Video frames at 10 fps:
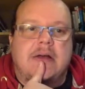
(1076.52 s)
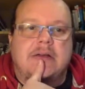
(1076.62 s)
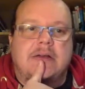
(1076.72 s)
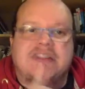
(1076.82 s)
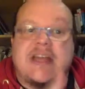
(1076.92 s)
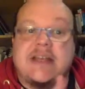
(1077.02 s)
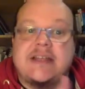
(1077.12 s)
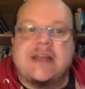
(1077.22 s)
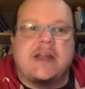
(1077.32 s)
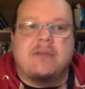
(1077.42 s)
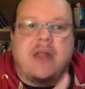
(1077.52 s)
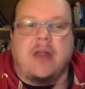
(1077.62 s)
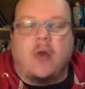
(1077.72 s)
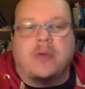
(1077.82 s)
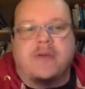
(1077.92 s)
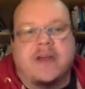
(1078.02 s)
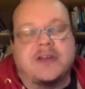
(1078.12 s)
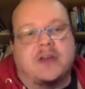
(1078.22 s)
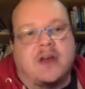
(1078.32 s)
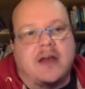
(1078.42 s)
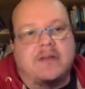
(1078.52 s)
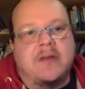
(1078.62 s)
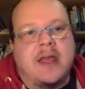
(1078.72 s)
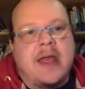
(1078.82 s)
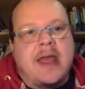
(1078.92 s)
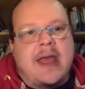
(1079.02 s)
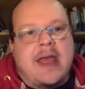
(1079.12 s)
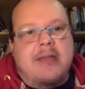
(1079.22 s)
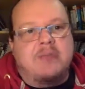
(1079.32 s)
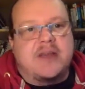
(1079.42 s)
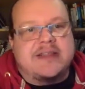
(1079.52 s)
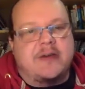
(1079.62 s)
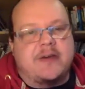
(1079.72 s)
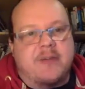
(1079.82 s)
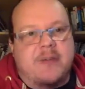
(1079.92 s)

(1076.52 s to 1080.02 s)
studies, our law professional life. And myself, my